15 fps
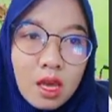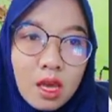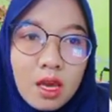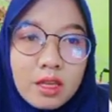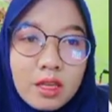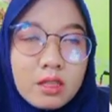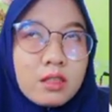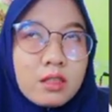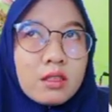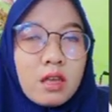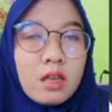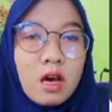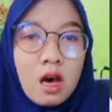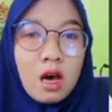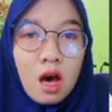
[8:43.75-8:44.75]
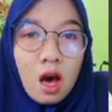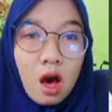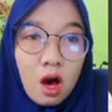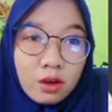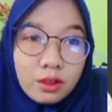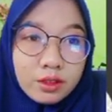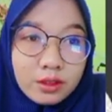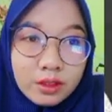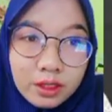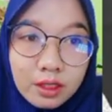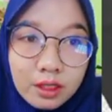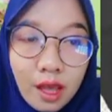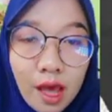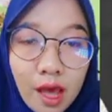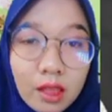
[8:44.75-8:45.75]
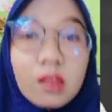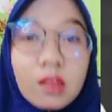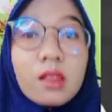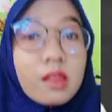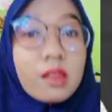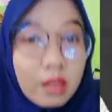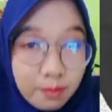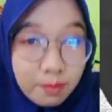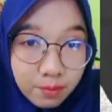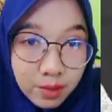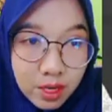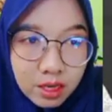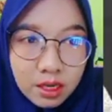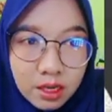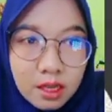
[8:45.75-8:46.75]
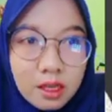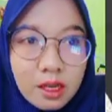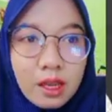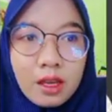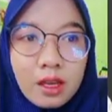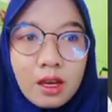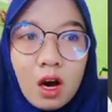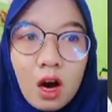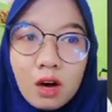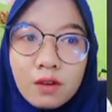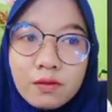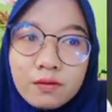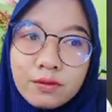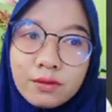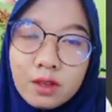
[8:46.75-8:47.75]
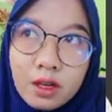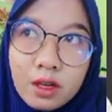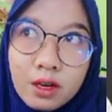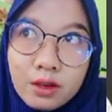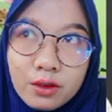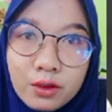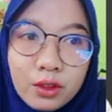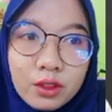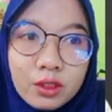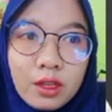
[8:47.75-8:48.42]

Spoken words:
It occurs at the beginning of a root,